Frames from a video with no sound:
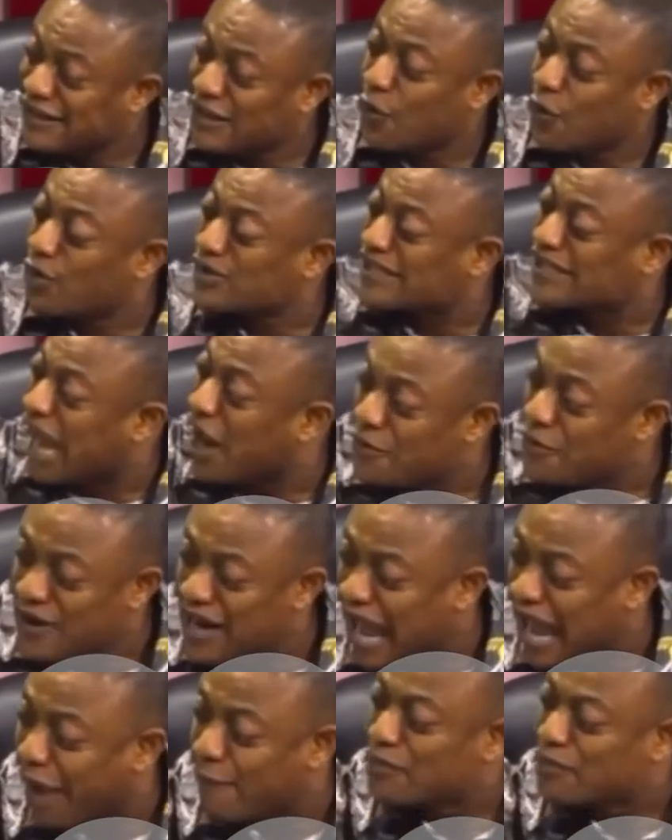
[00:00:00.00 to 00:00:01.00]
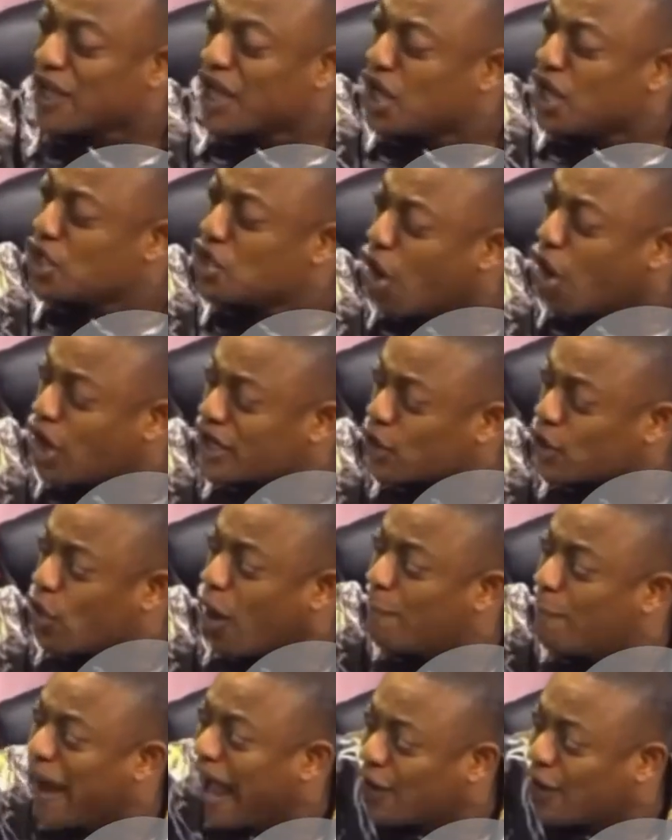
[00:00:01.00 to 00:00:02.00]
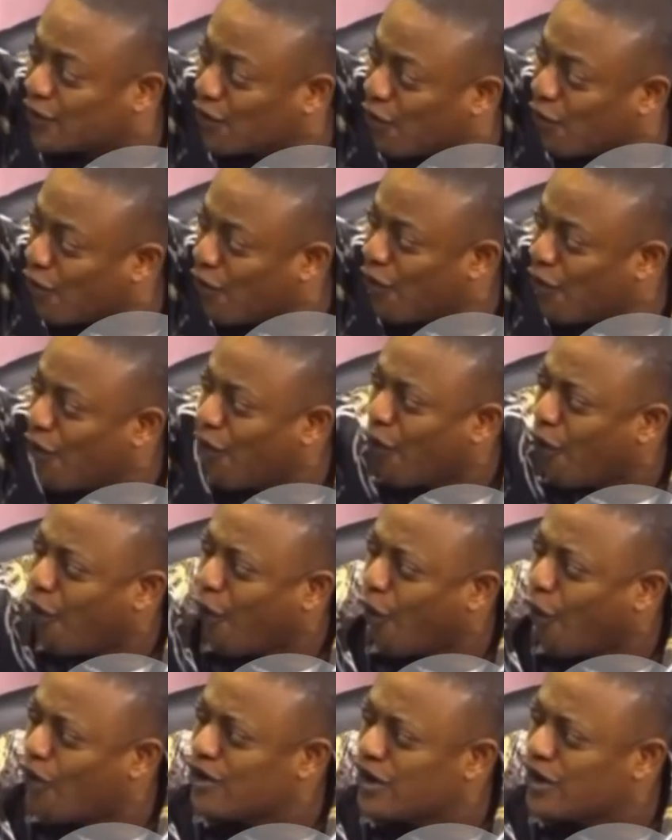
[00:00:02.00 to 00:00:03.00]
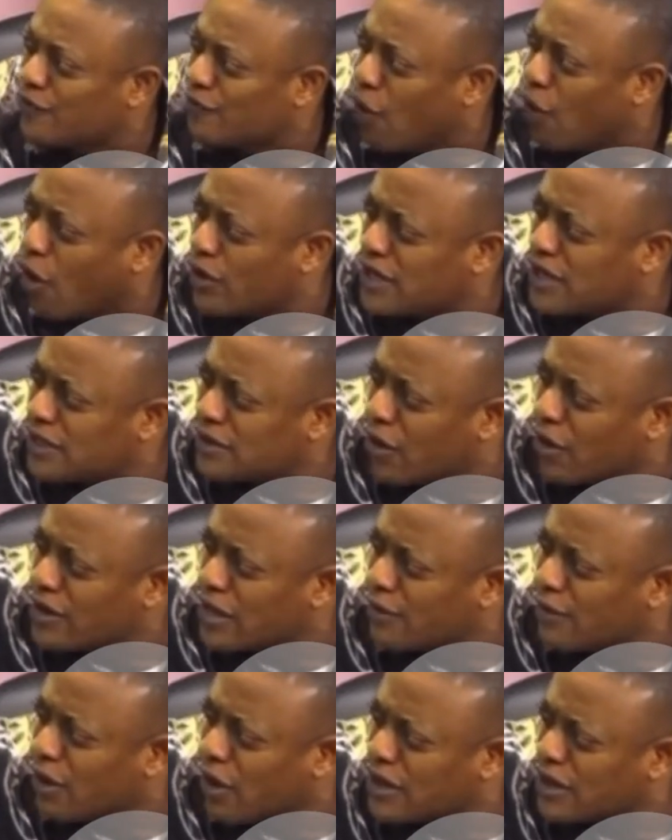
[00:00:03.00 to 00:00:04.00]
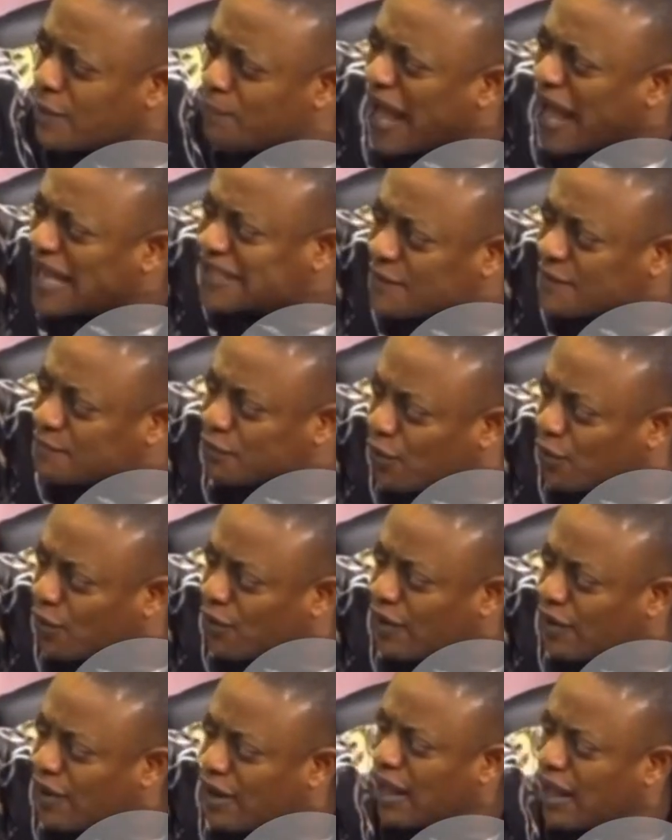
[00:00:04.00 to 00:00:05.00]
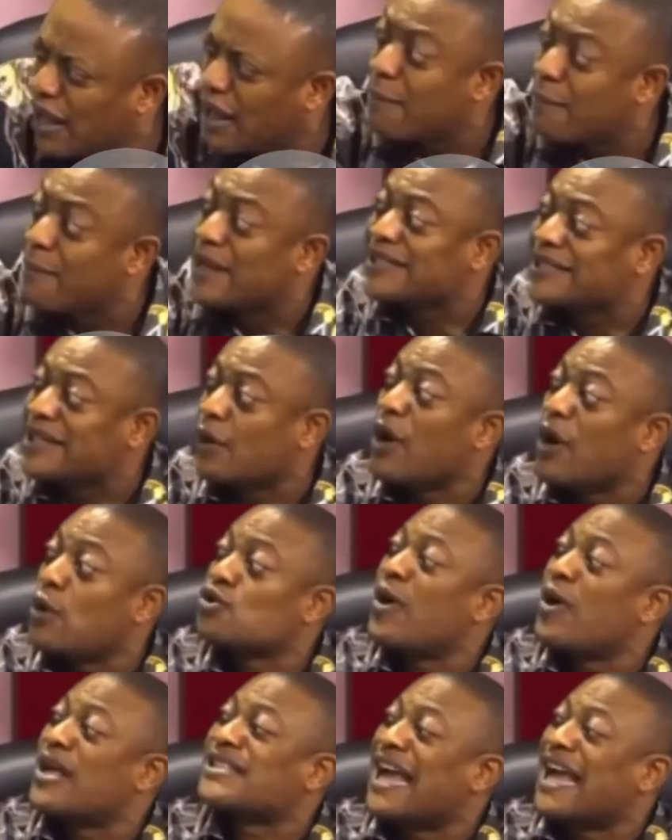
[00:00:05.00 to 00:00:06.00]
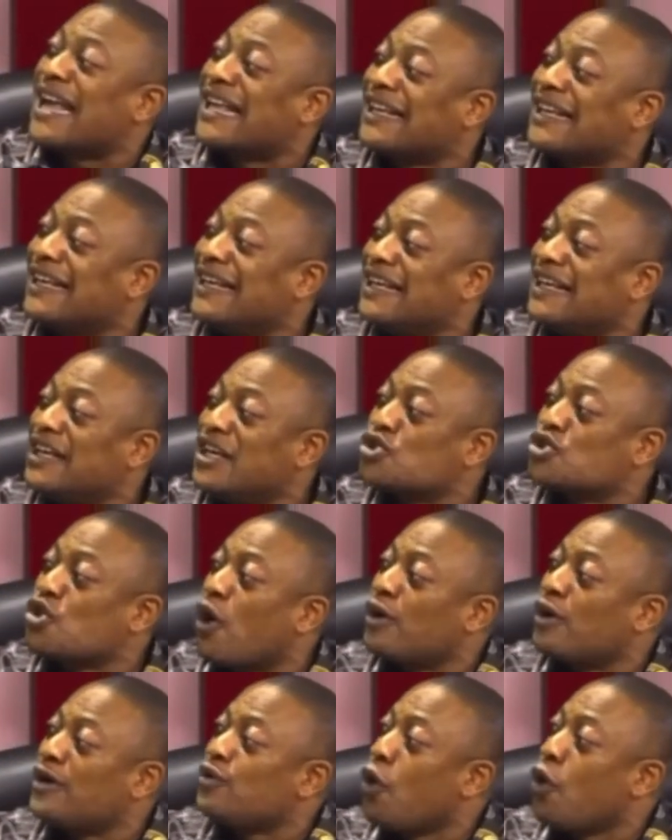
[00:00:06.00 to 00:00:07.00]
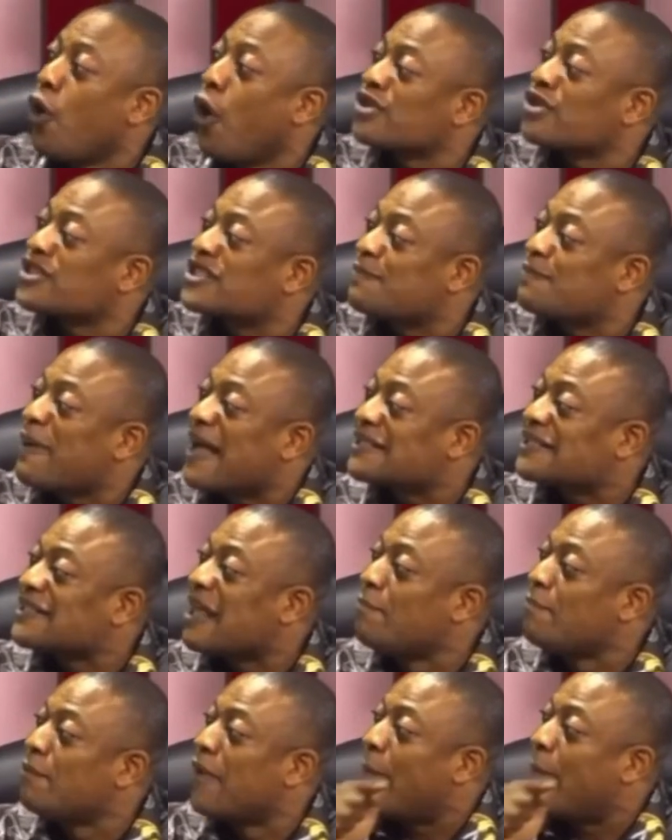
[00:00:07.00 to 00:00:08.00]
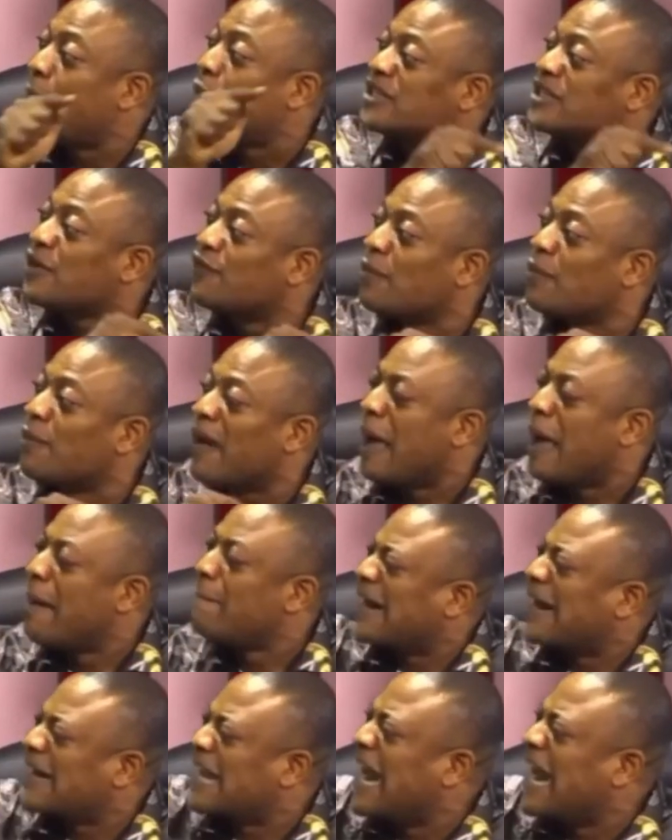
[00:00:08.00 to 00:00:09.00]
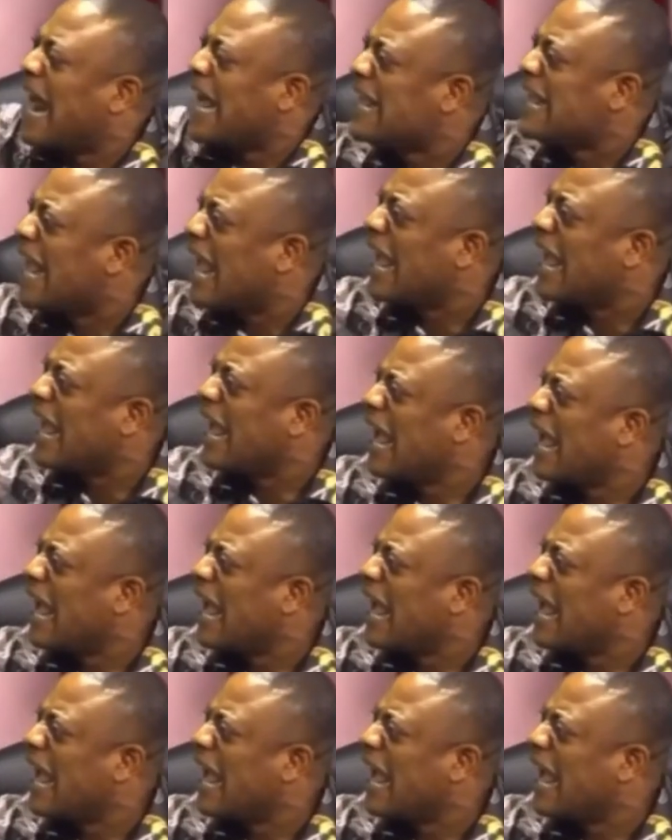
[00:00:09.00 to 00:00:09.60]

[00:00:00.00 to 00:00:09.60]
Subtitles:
Who say we are the audit bank law or the pay slip law? I bet you know what sign. So, those past them are booting for me. But Ghana here,